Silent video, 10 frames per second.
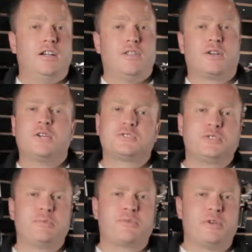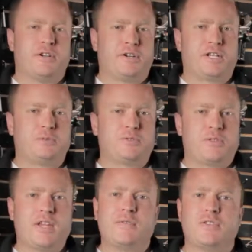The Gulfstream 300 comes with
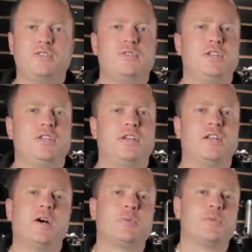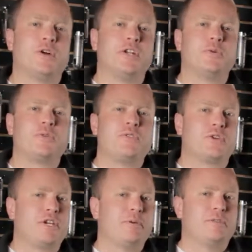everything you need to get up and running with your
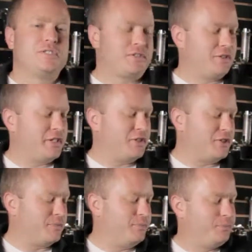cable installation.